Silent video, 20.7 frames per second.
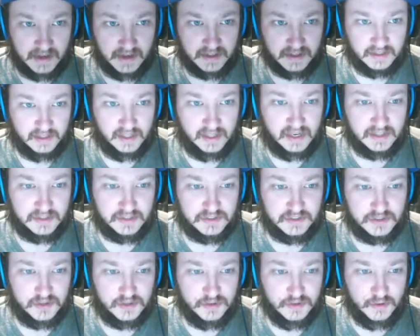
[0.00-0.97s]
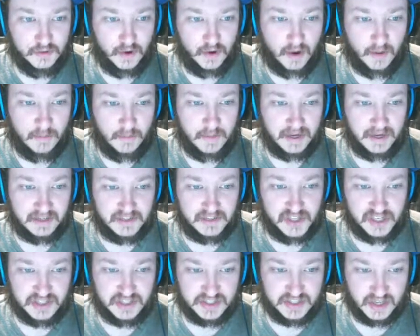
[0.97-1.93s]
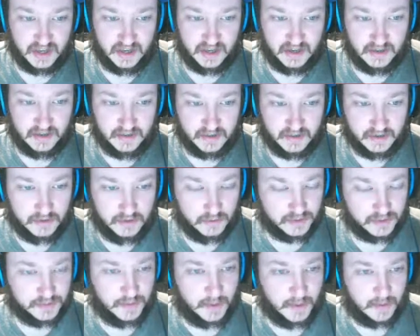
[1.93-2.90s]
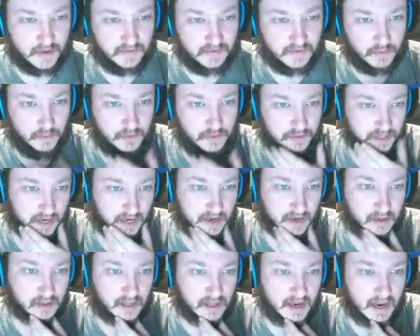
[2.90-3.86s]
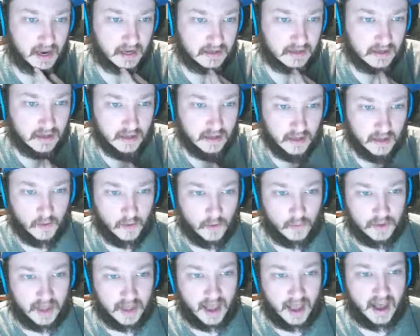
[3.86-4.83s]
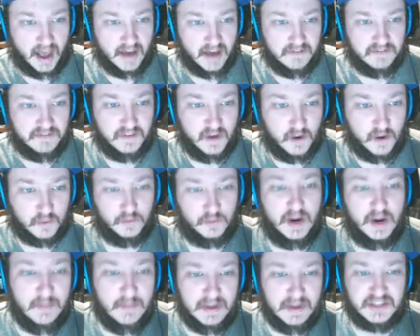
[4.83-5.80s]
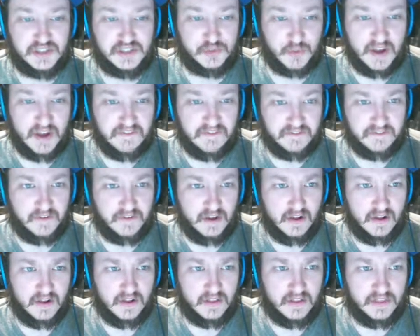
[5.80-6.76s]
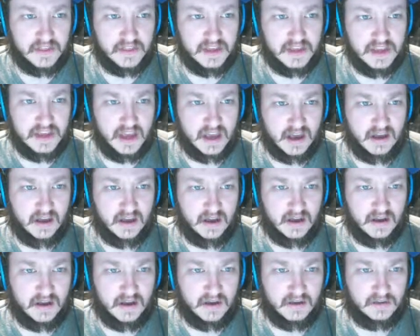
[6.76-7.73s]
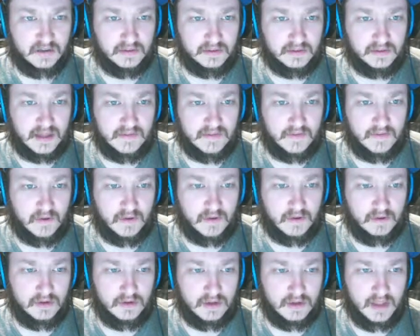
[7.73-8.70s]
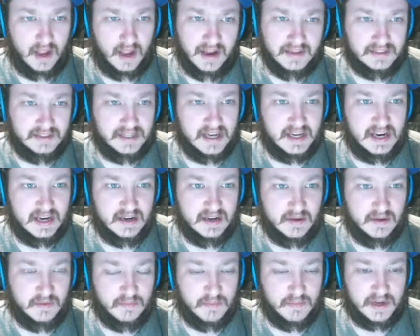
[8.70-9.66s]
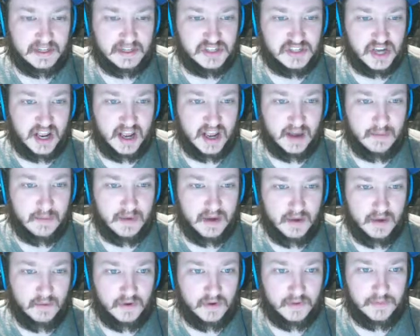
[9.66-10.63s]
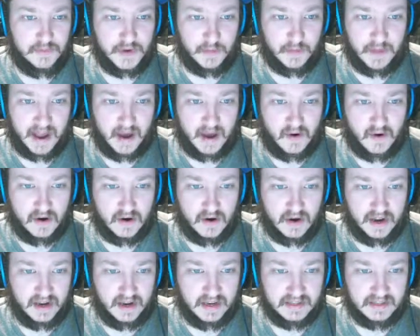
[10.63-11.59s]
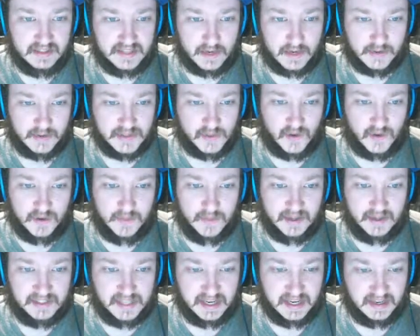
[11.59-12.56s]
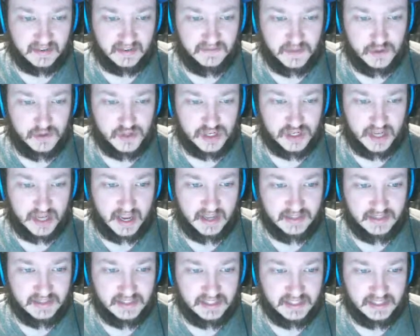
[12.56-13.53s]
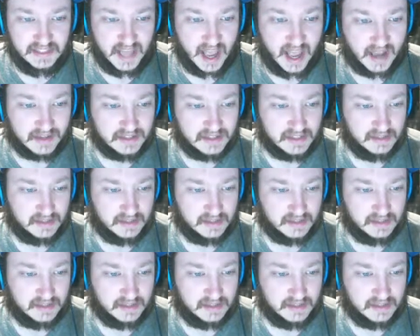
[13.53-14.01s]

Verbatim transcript: linked to McJizza, the newest member of the Wu Tang Clan, we have Ray McSriff, the level 18 Medicham with Pure Power and Sacred Sword, Meditate, Confusion, and Detect.